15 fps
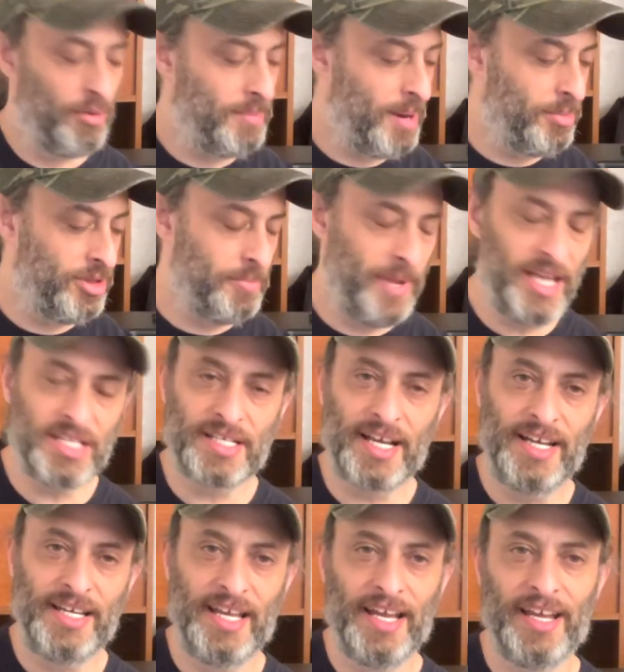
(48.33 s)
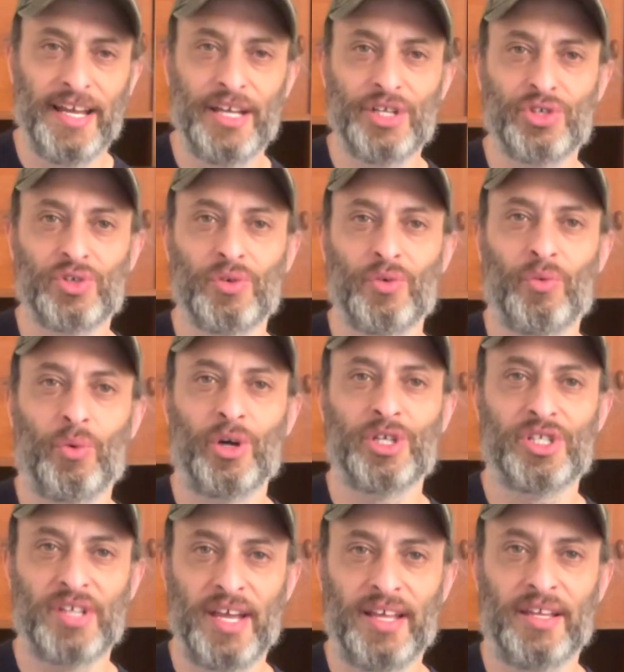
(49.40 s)
remember the basic idea is we're
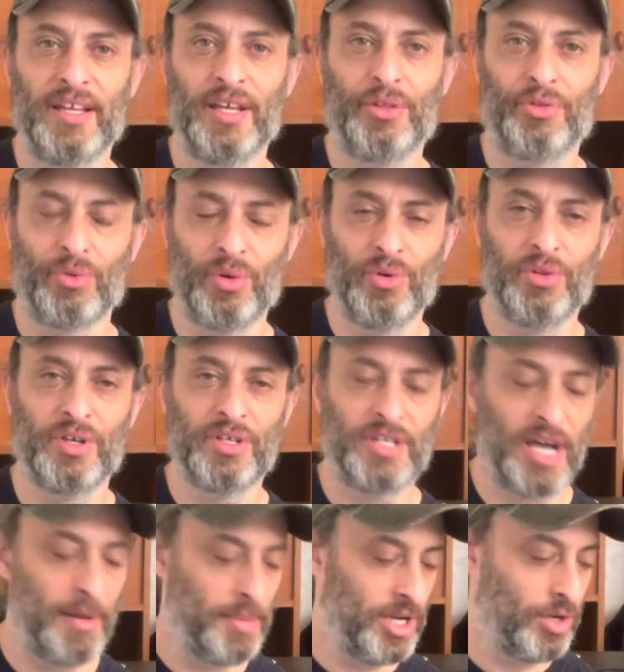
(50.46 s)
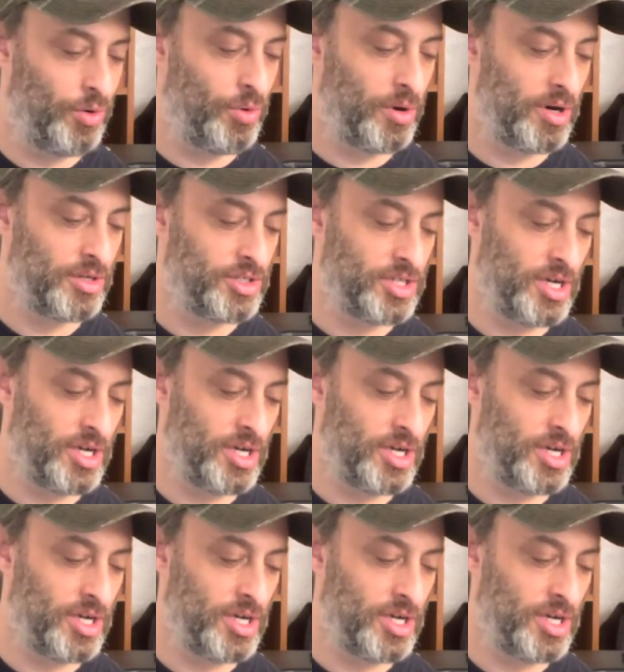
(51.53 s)
cycling through the dominant chord.